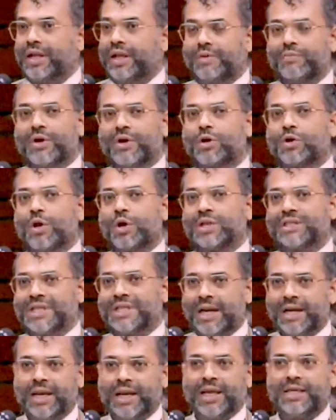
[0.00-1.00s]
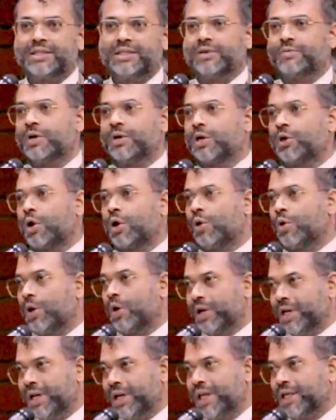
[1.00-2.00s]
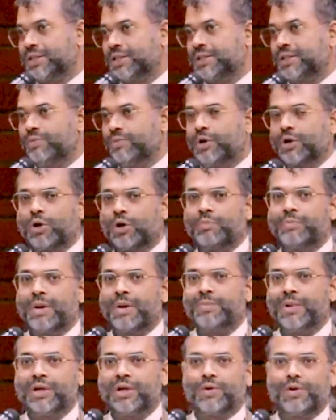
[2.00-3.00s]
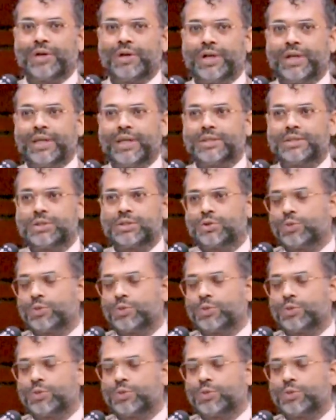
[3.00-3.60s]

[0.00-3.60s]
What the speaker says: They work on Sundays, they work on holidays, they work on public holidays.